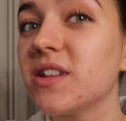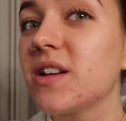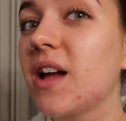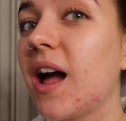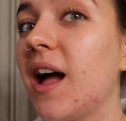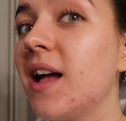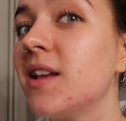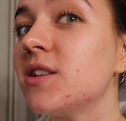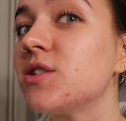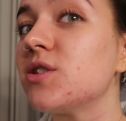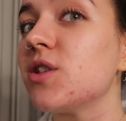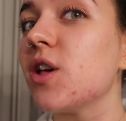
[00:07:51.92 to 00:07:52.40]
to
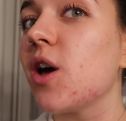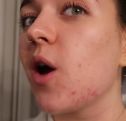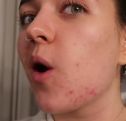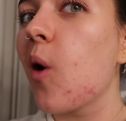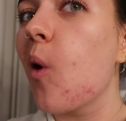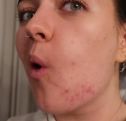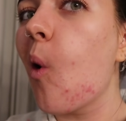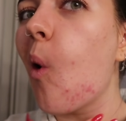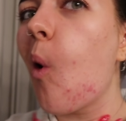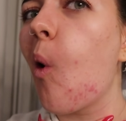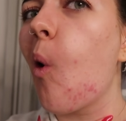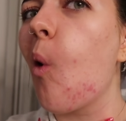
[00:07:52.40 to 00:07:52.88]
catch
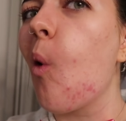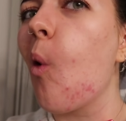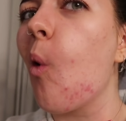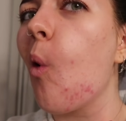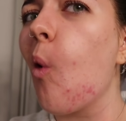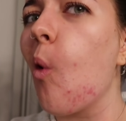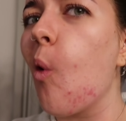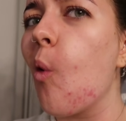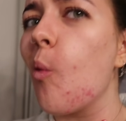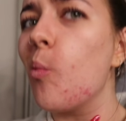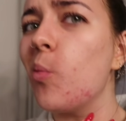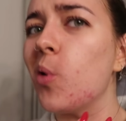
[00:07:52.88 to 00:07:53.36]
though.
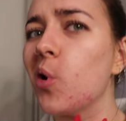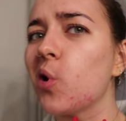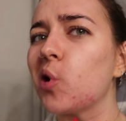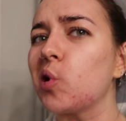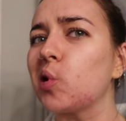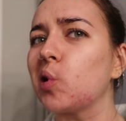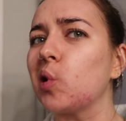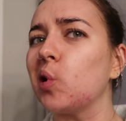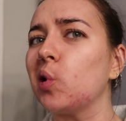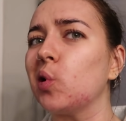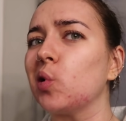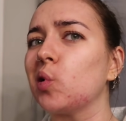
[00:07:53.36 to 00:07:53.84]
oh, my
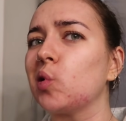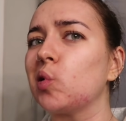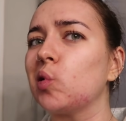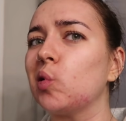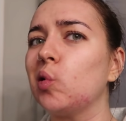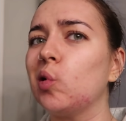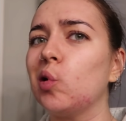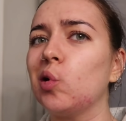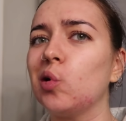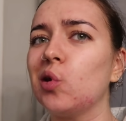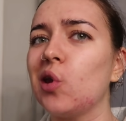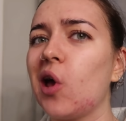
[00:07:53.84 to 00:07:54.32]
skin's
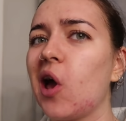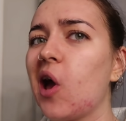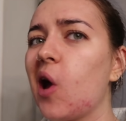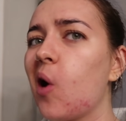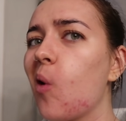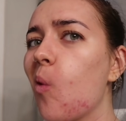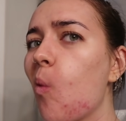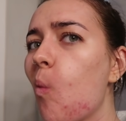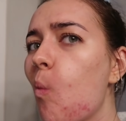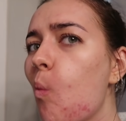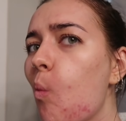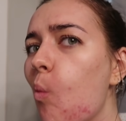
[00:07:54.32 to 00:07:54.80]
sore
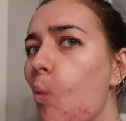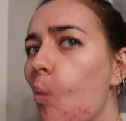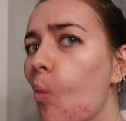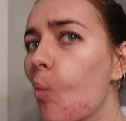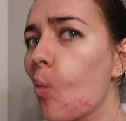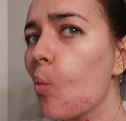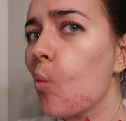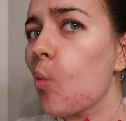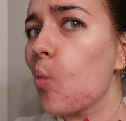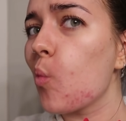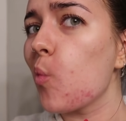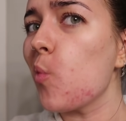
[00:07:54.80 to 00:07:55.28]
now.
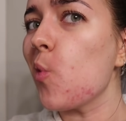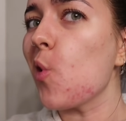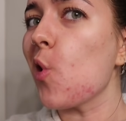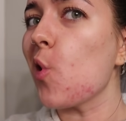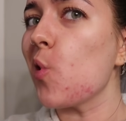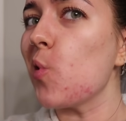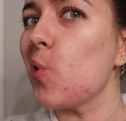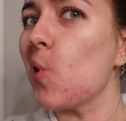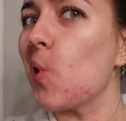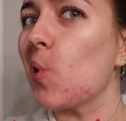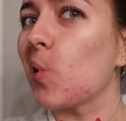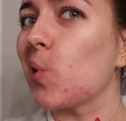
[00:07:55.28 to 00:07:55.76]
No,
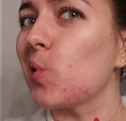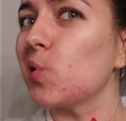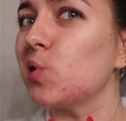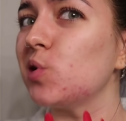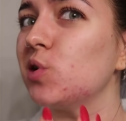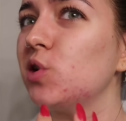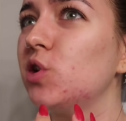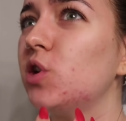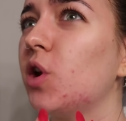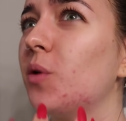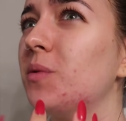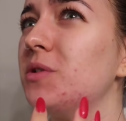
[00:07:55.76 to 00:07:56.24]
no, no,
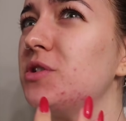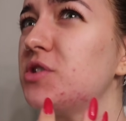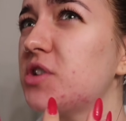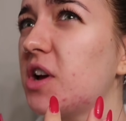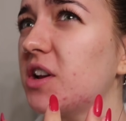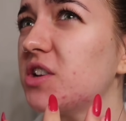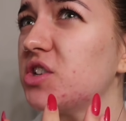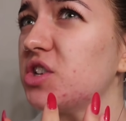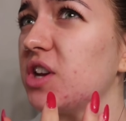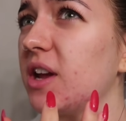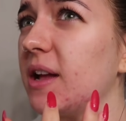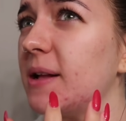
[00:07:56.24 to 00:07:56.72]
no. you know when you
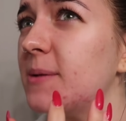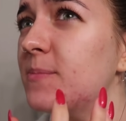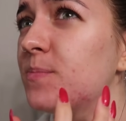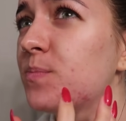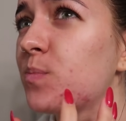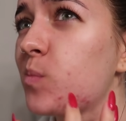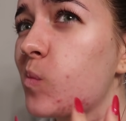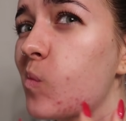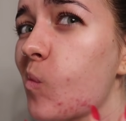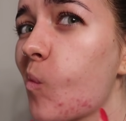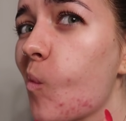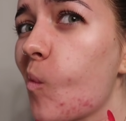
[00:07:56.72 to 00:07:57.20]
touch it?
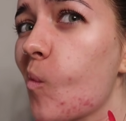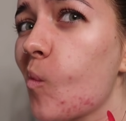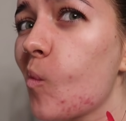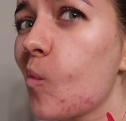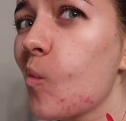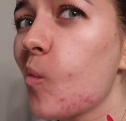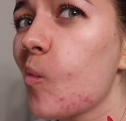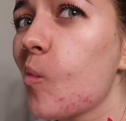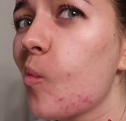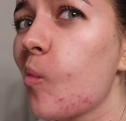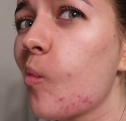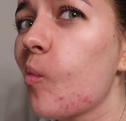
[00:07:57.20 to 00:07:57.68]
Yeah,
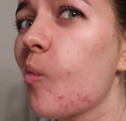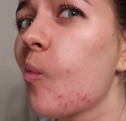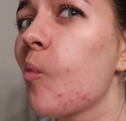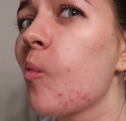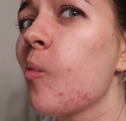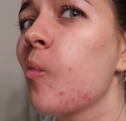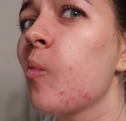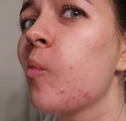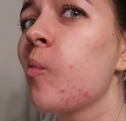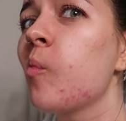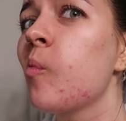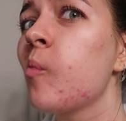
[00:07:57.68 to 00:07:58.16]
don't touch it.
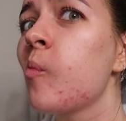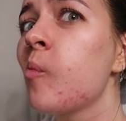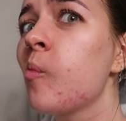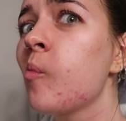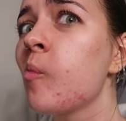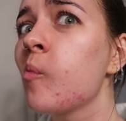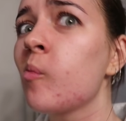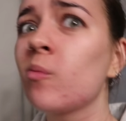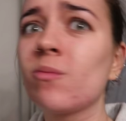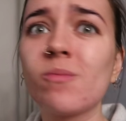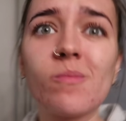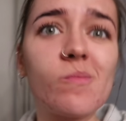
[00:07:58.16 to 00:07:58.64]

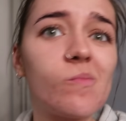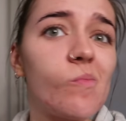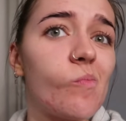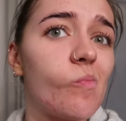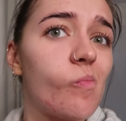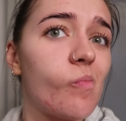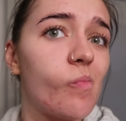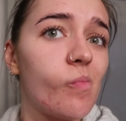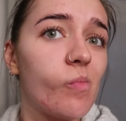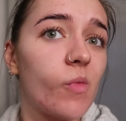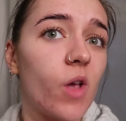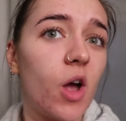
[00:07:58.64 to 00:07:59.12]
Hmm.
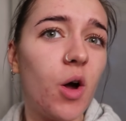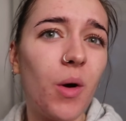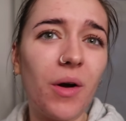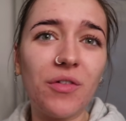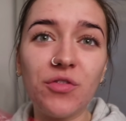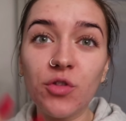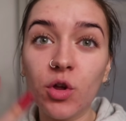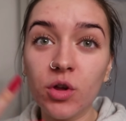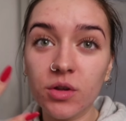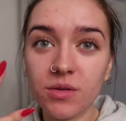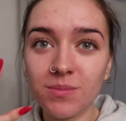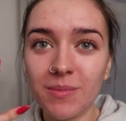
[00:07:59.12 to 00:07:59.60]
Well,
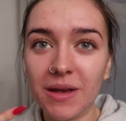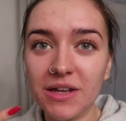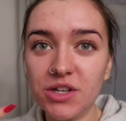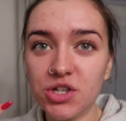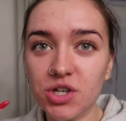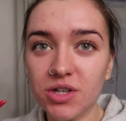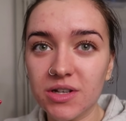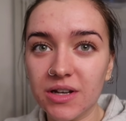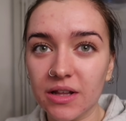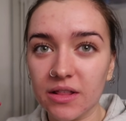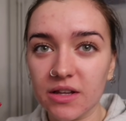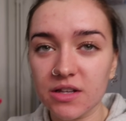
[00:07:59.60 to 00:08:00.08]
I've not
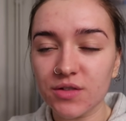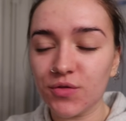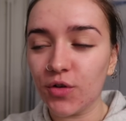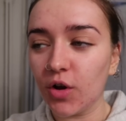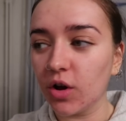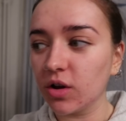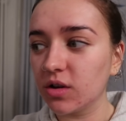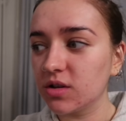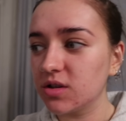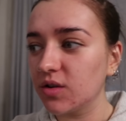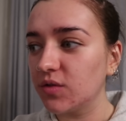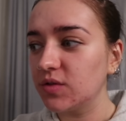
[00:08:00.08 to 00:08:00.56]
mentioned in this
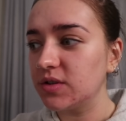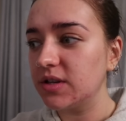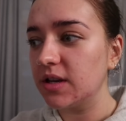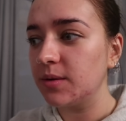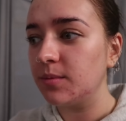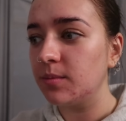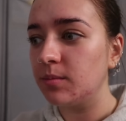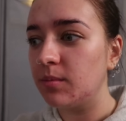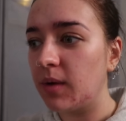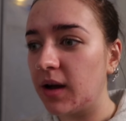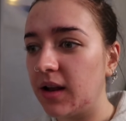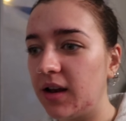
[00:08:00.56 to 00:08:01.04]
vlog, because
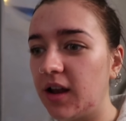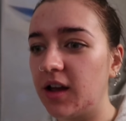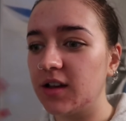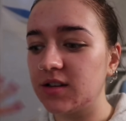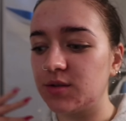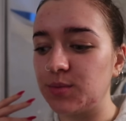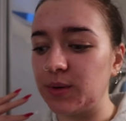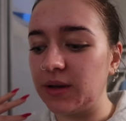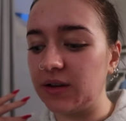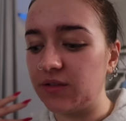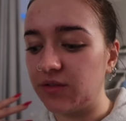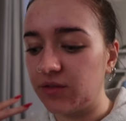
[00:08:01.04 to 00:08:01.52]
obviously my
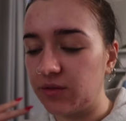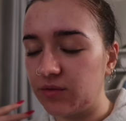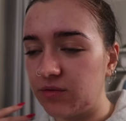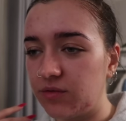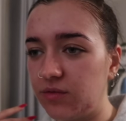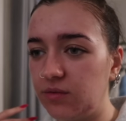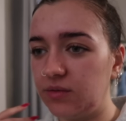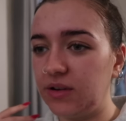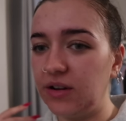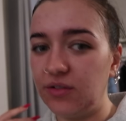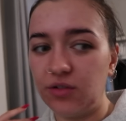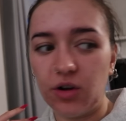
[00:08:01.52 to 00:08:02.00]
last
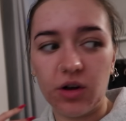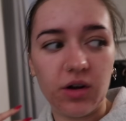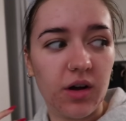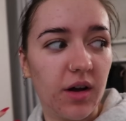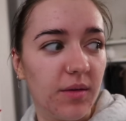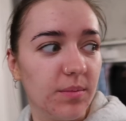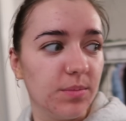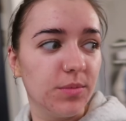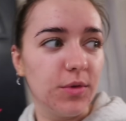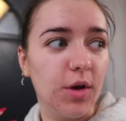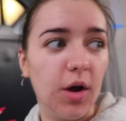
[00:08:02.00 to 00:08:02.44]
weekly vlog I'm